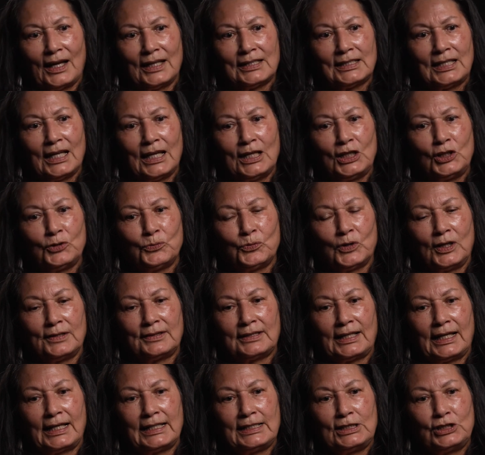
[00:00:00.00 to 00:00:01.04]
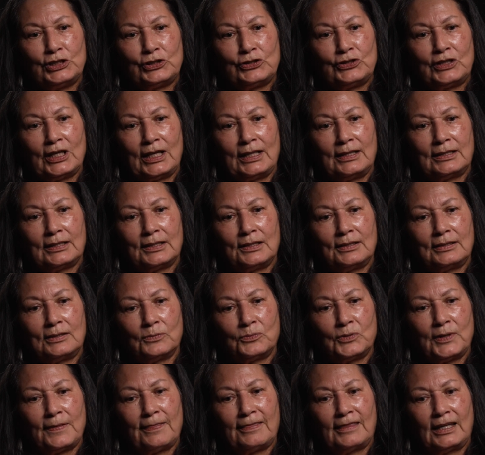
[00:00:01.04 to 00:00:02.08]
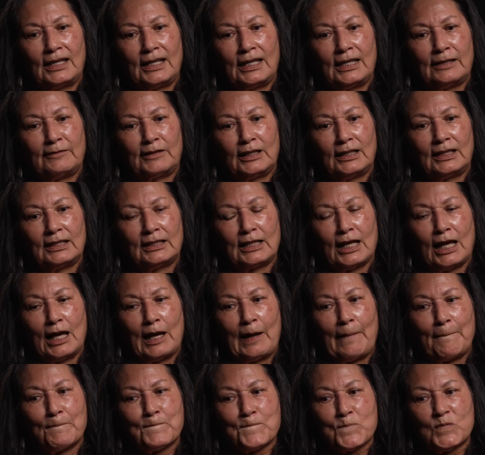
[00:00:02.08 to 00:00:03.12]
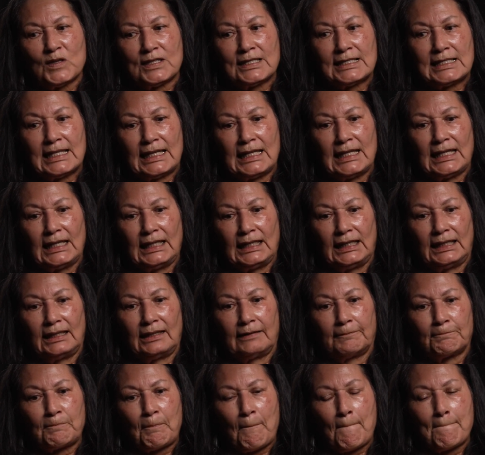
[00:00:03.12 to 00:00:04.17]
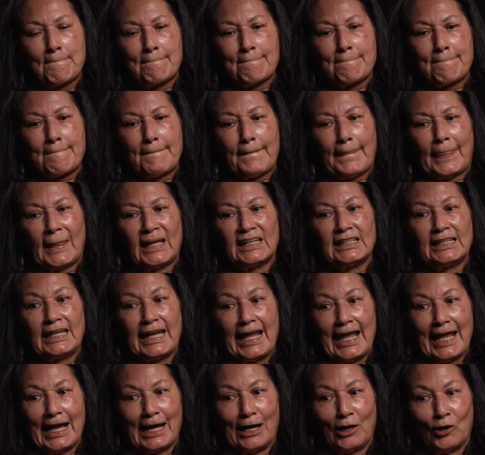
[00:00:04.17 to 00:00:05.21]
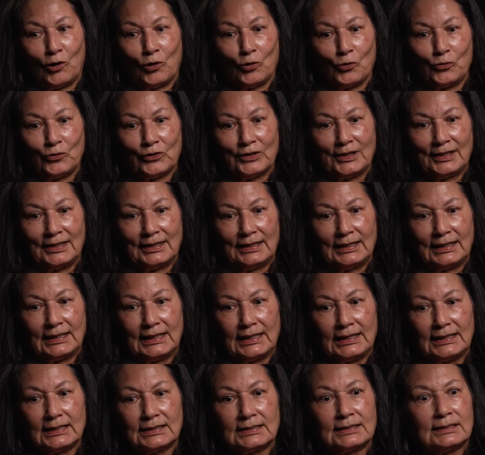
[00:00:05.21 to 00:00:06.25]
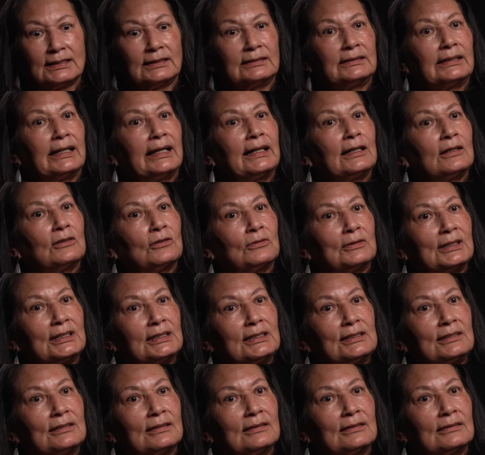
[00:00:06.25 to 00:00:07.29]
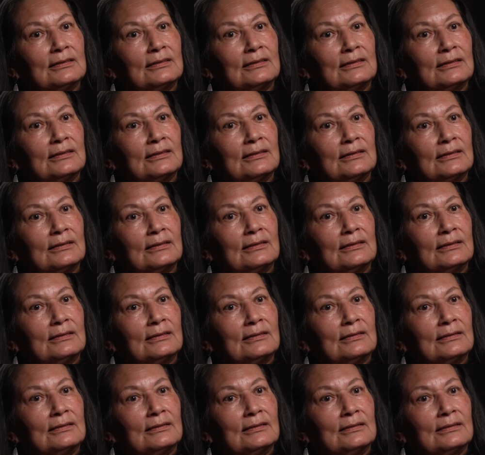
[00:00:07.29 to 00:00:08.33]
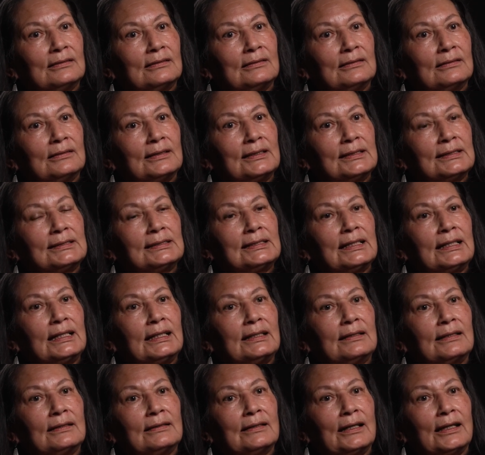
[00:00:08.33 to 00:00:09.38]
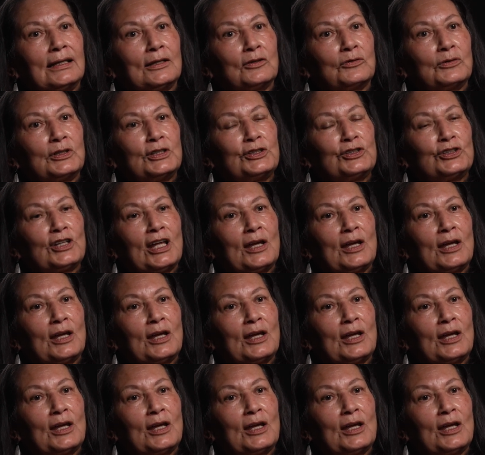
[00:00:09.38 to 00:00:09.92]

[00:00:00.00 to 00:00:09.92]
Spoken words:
I tell you what they do, that the one thing that I'm seeing now is the language. Is seeing the language.